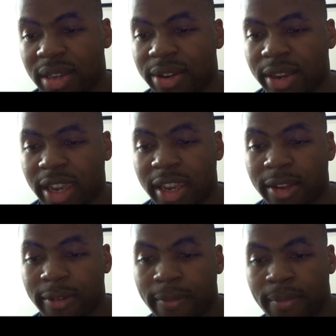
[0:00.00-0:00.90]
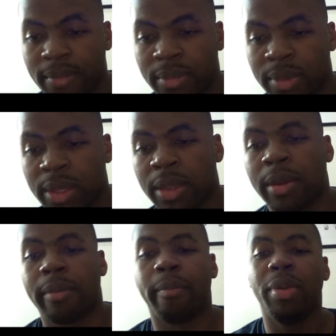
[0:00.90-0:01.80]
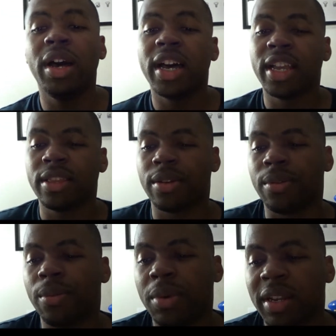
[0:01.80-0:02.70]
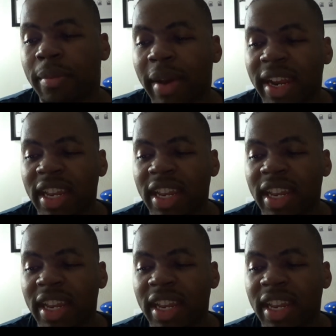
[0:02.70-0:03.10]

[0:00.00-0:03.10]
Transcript: Okay? But when a